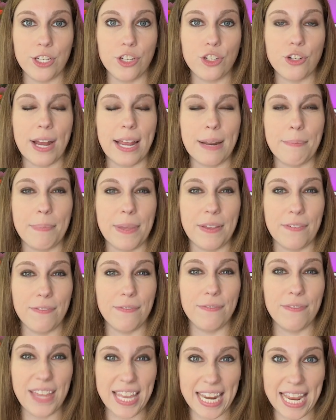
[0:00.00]
to try to be
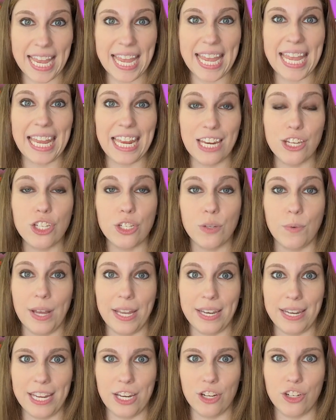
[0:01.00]
fitting into
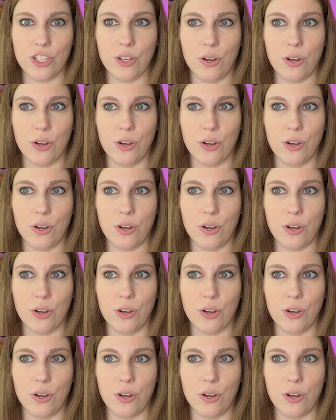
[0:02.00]
a niche.